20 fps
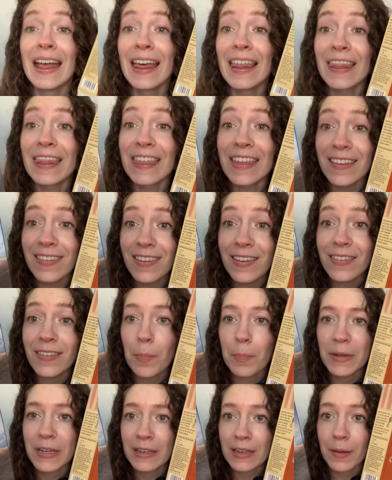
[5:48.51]
This is a
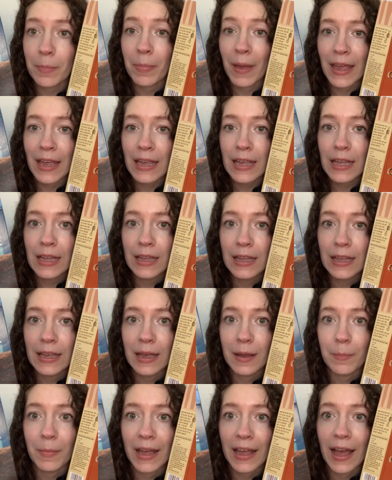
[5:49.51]
debate in
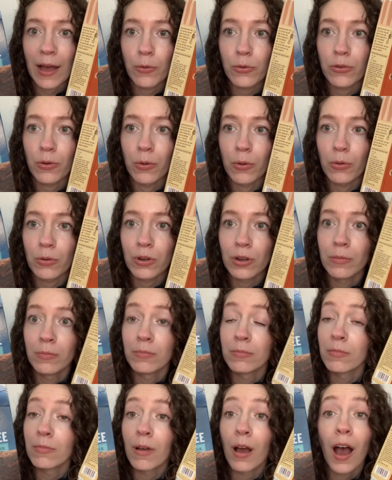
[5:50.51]
my household.
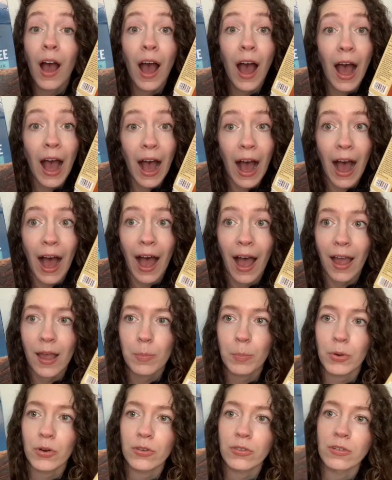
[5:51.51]
I
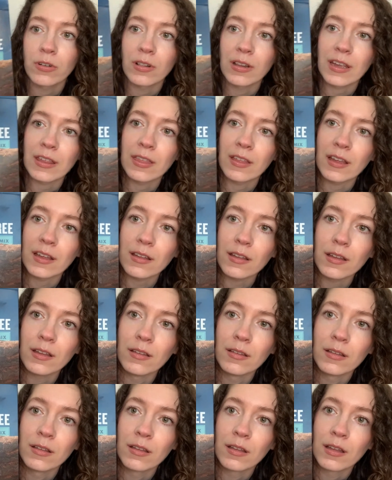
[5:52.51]
personally think
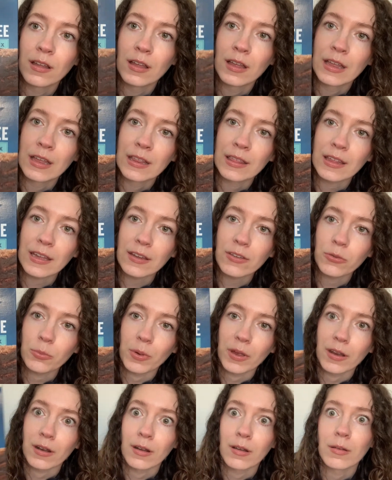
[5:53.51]
these
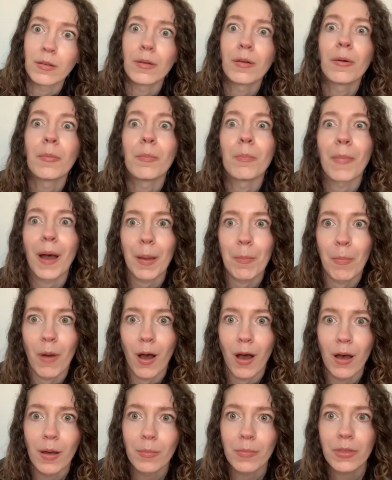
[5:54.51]
win. My
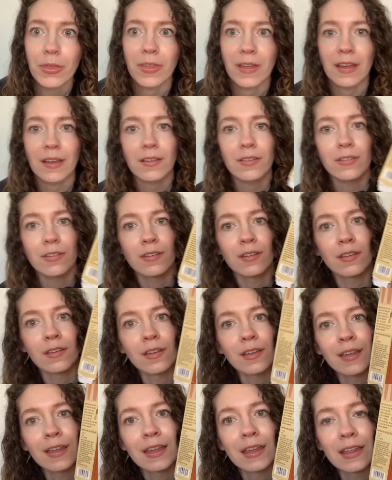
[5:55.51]
mom thinks
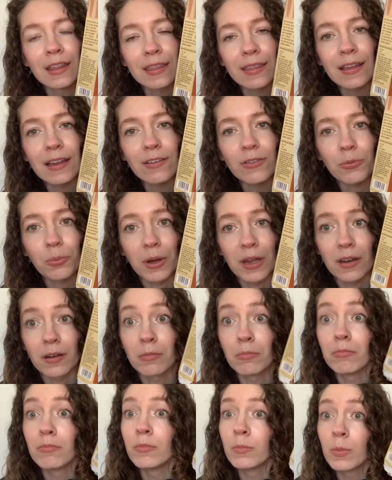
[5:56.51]
these win.
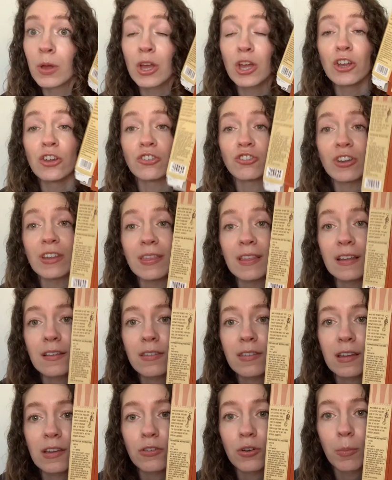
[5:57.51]
She thinks
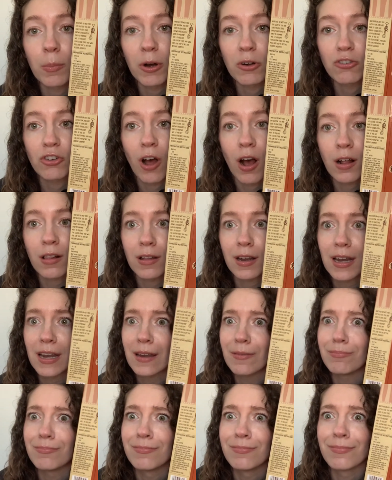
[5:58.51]
these are more chocolatey.
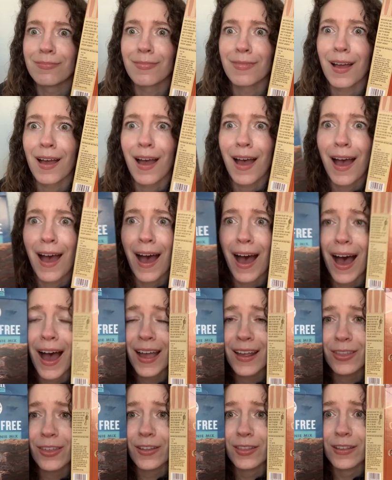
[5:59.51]
I
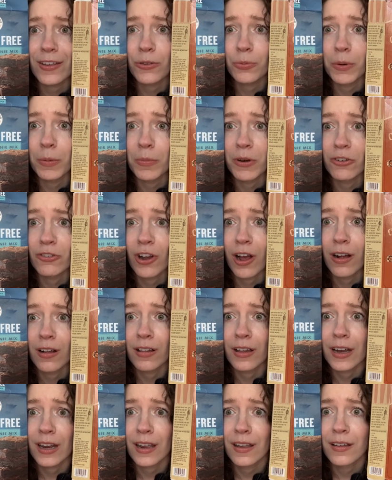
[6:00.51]
thought these were more
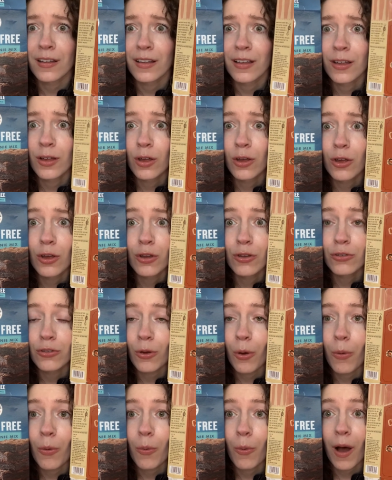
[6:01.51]
chocolatey.
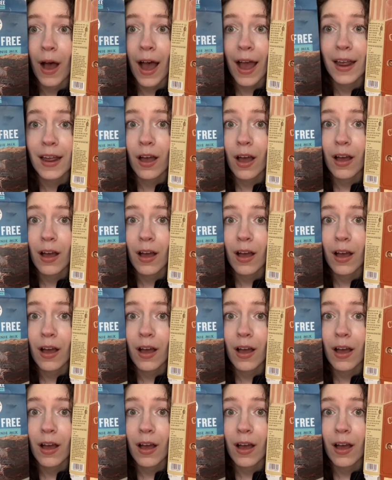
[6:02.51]
So I